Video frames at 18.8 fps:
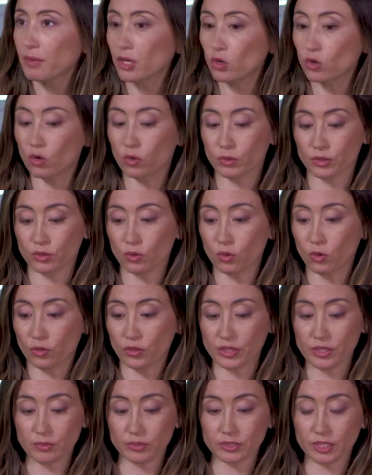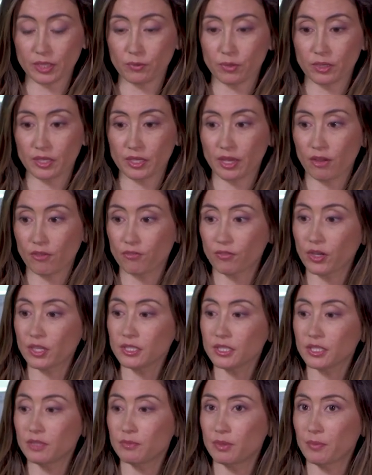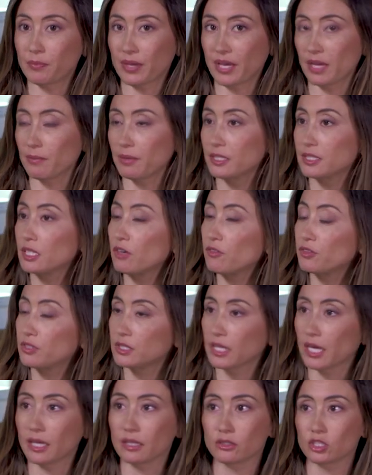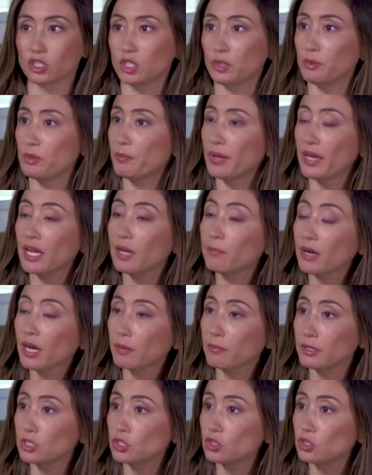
my goal with the whole thing was I want to get funded, be paying myself a salary, be paying back my